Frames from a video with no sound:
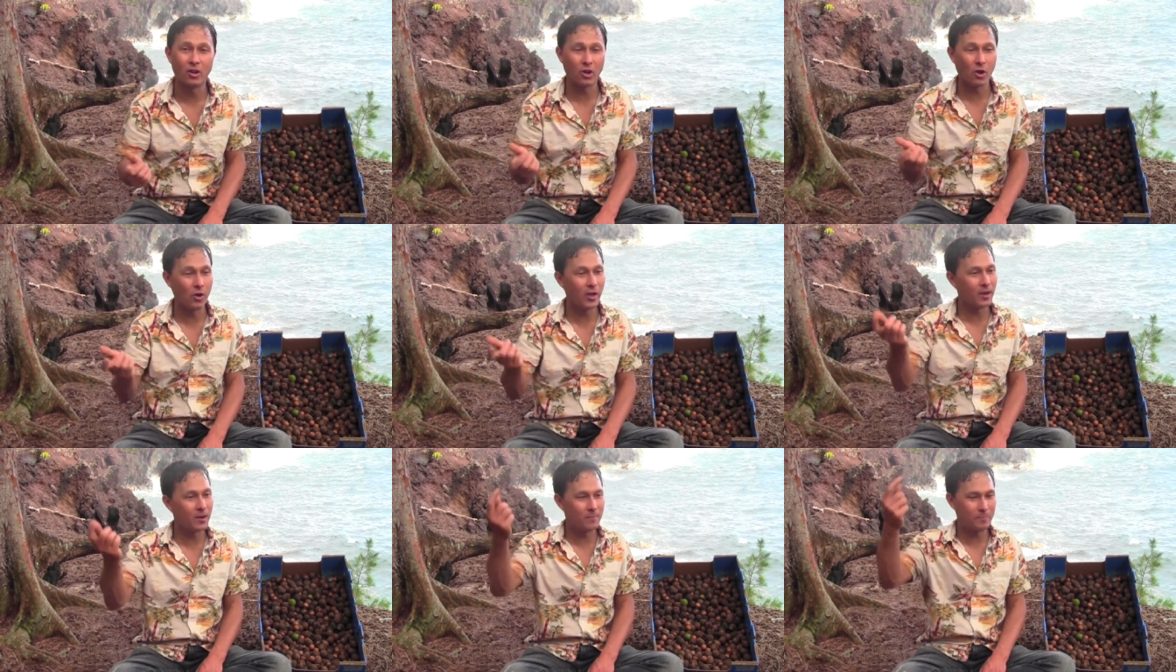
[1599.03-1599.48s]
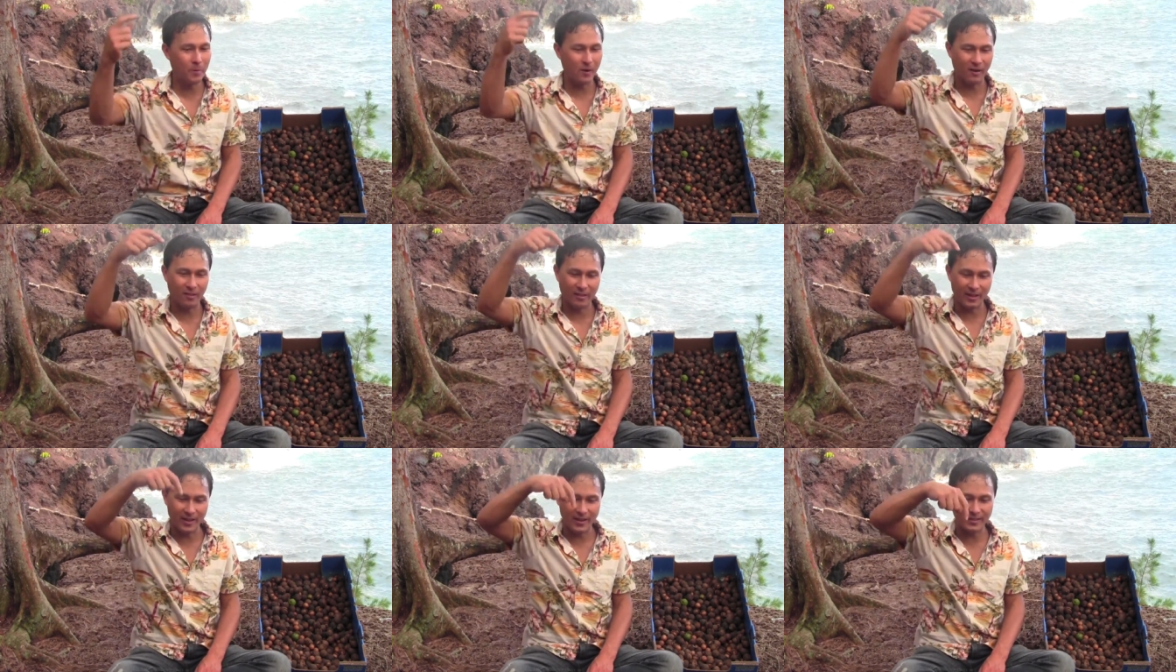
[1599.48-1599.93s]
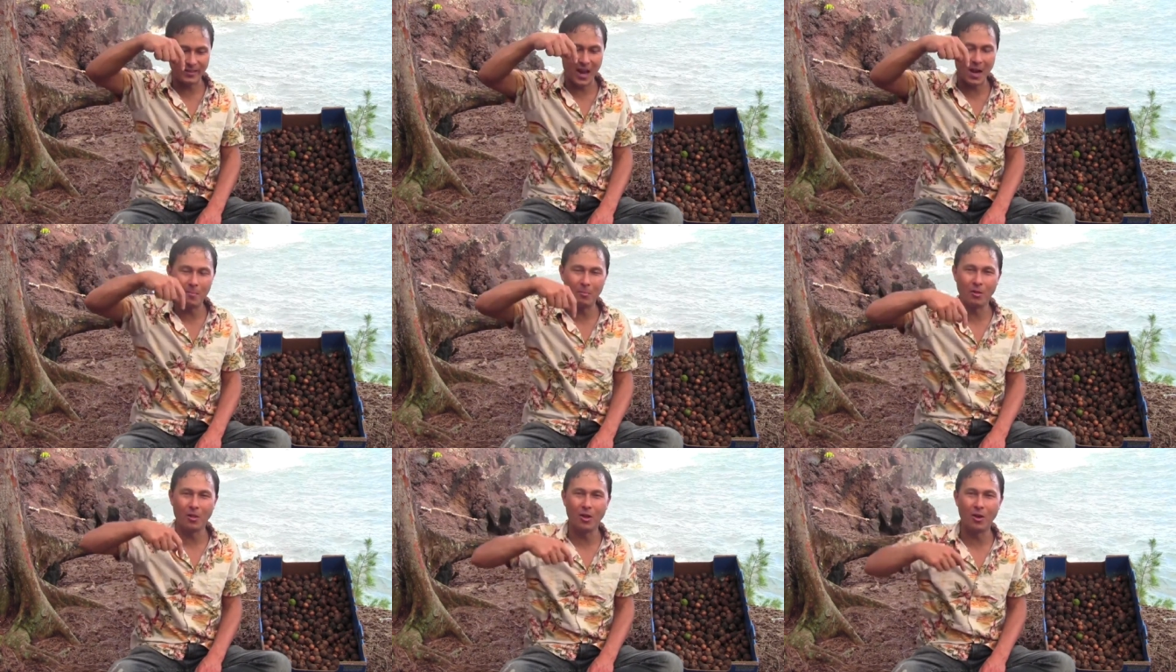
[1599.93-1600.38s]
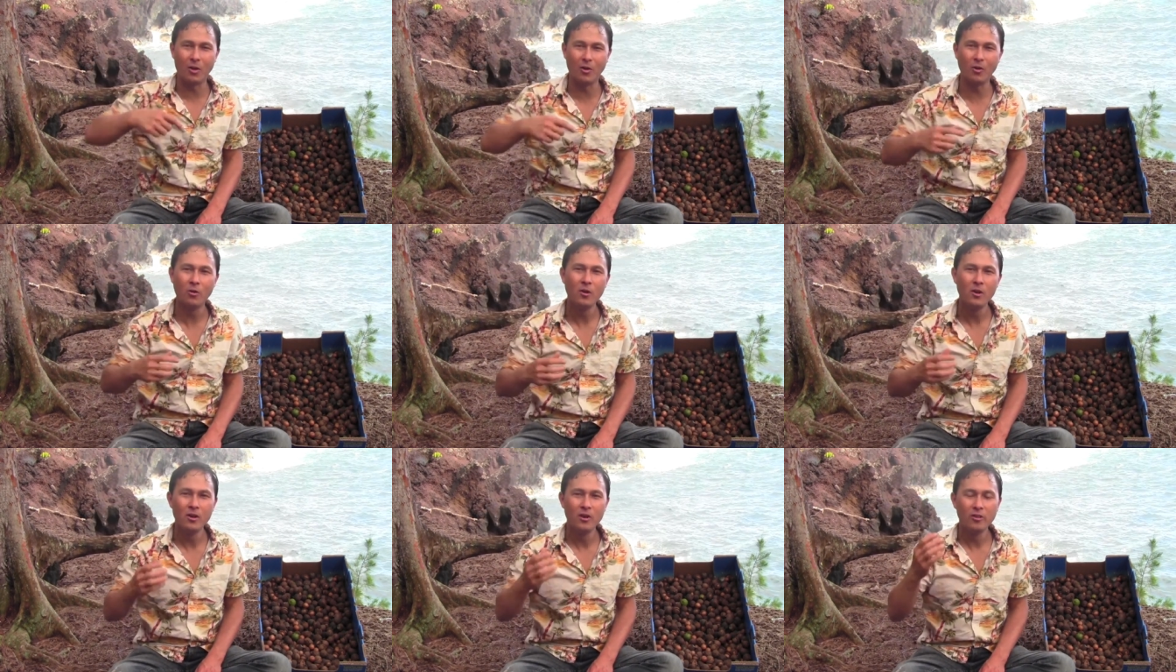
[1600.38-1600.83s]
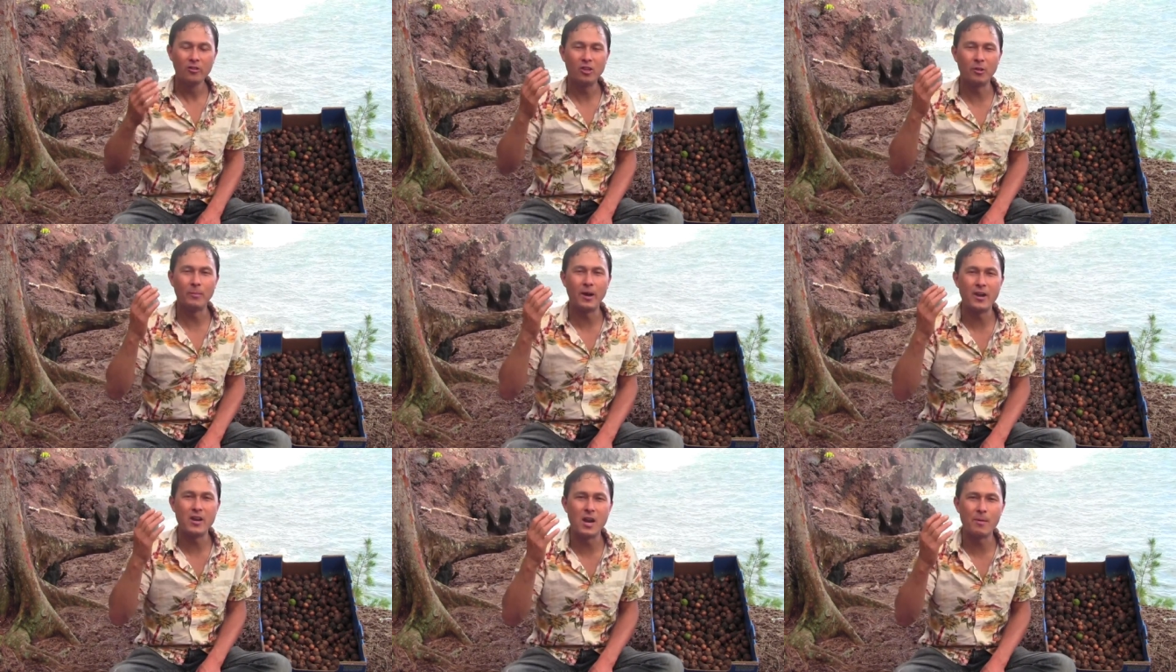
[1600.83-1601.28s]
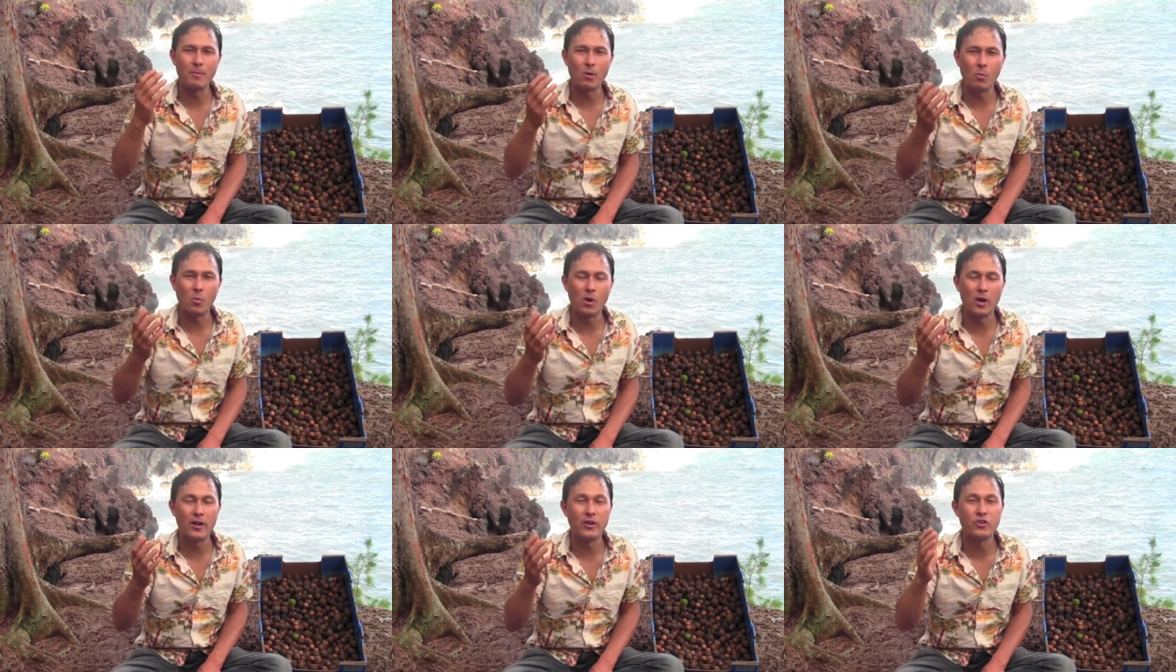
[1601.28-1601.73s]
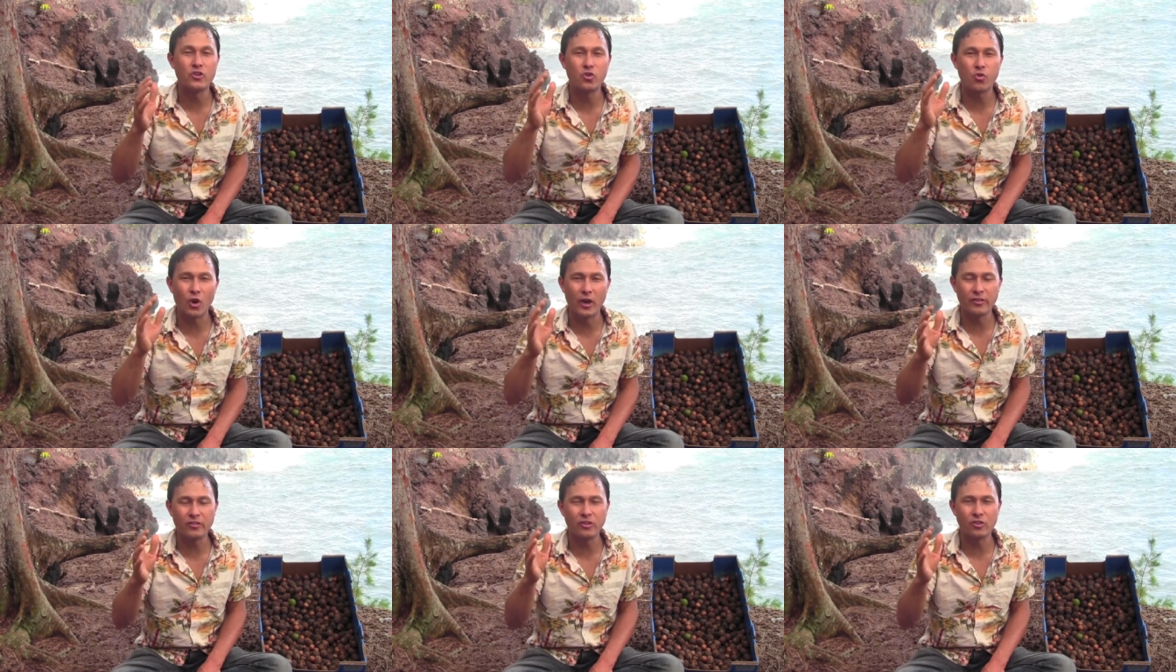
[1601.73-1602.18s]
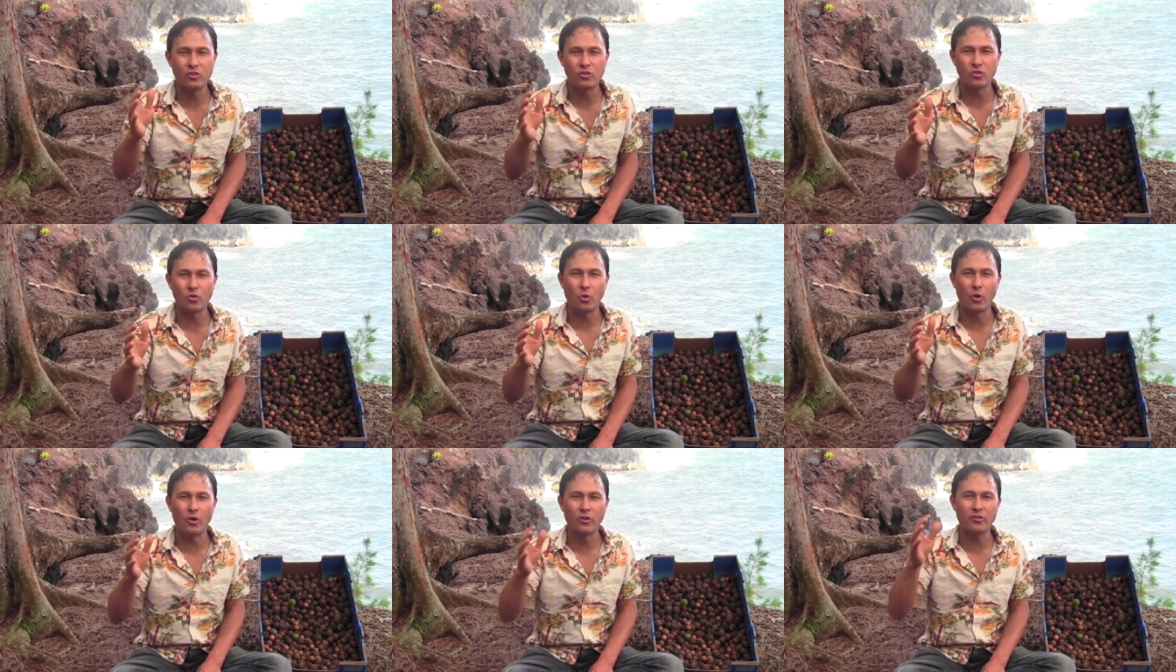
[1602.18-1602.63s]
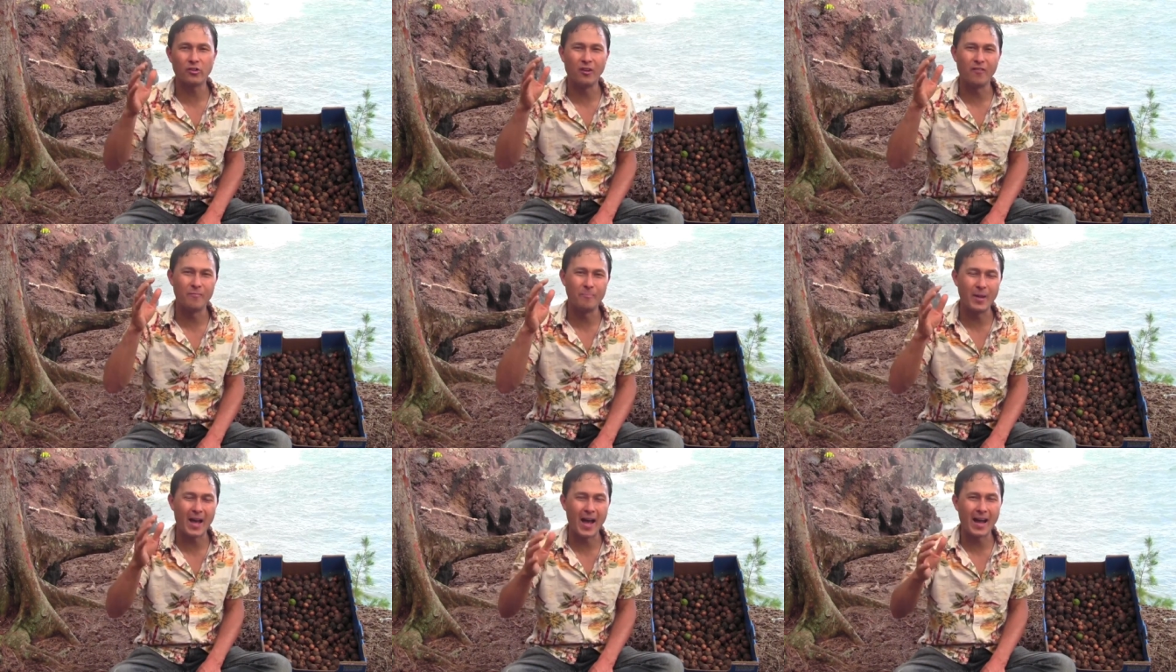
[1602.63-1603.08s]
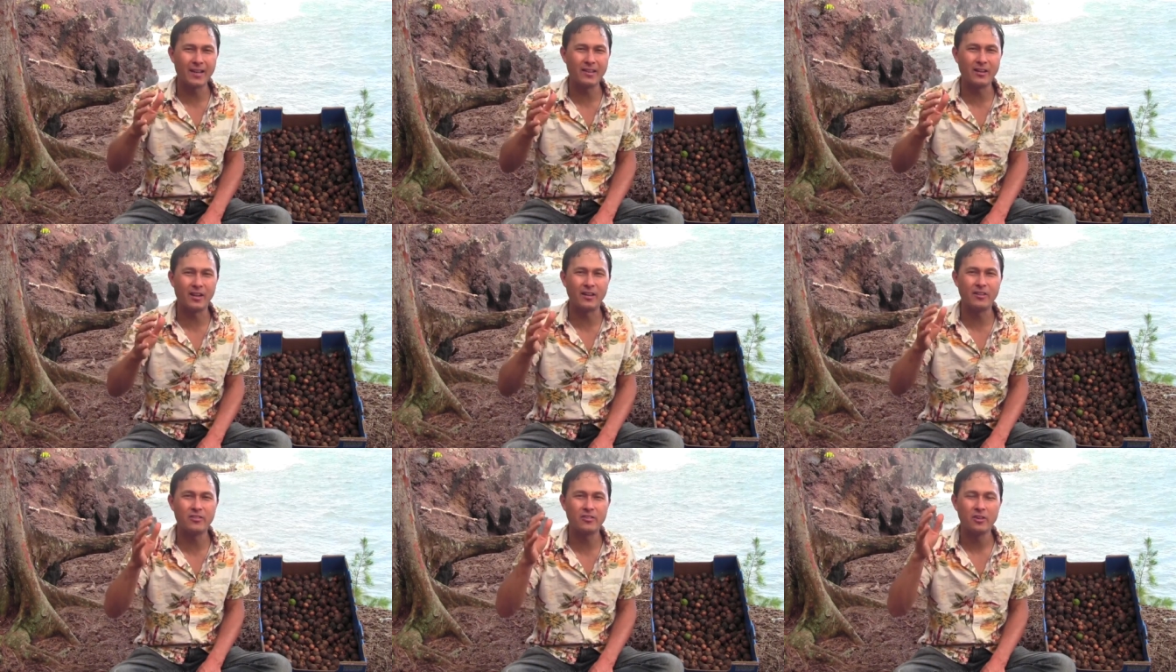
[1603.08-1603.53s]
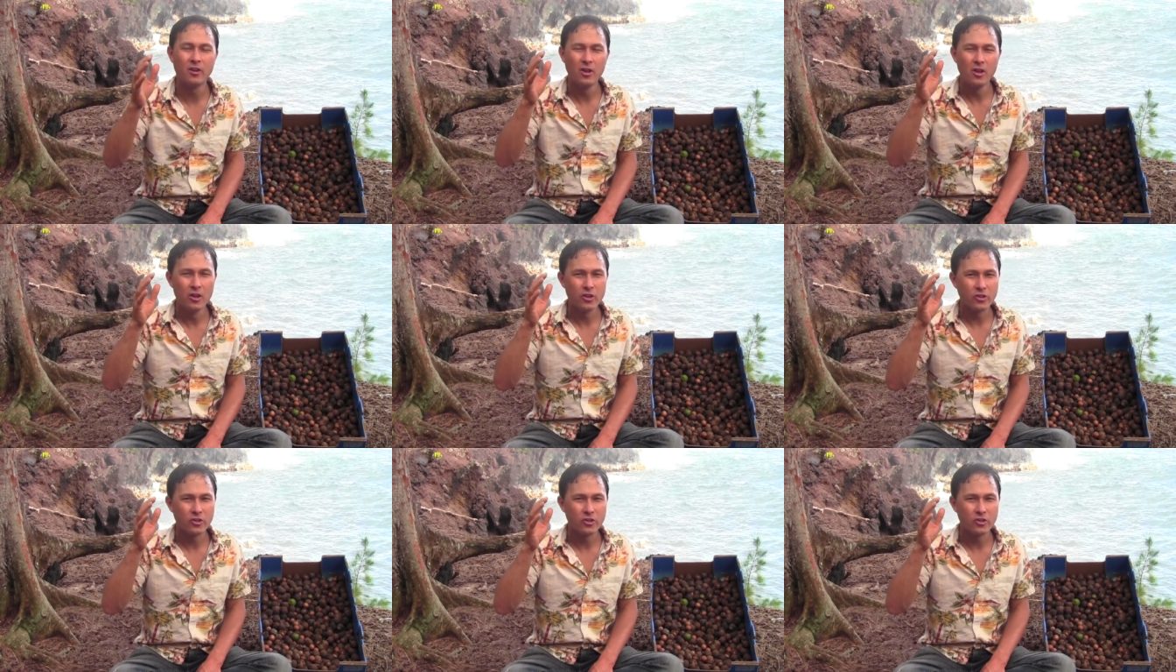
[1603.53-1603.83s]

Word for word: I'll go ahead and put a link down below to my number one trusted source of mac nuts